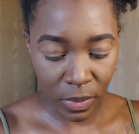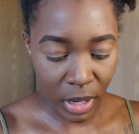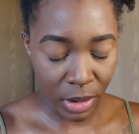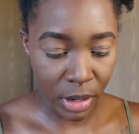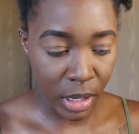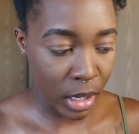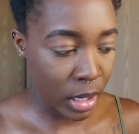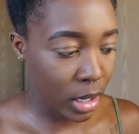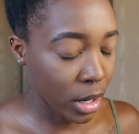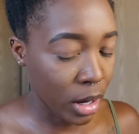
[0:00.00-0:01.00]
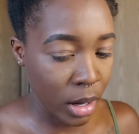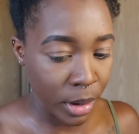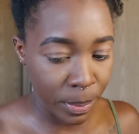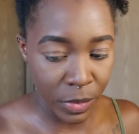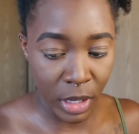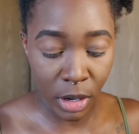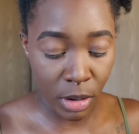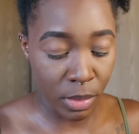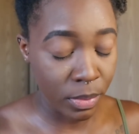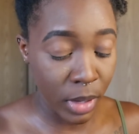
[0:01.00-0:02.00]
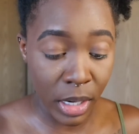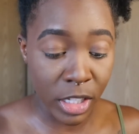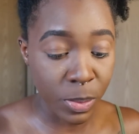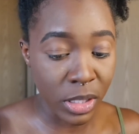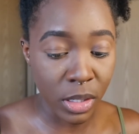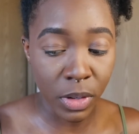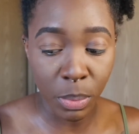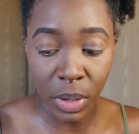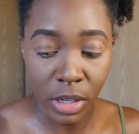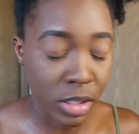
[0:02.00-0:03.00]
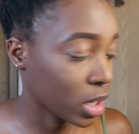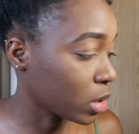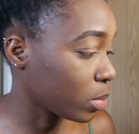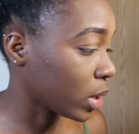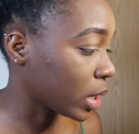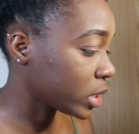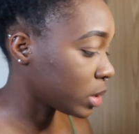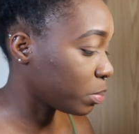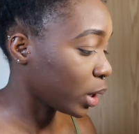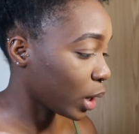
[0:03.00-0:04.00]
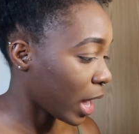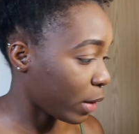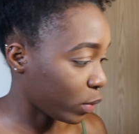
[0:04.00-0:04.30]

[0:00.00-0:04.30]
very, um, they're inexpensive compared to other brands, but I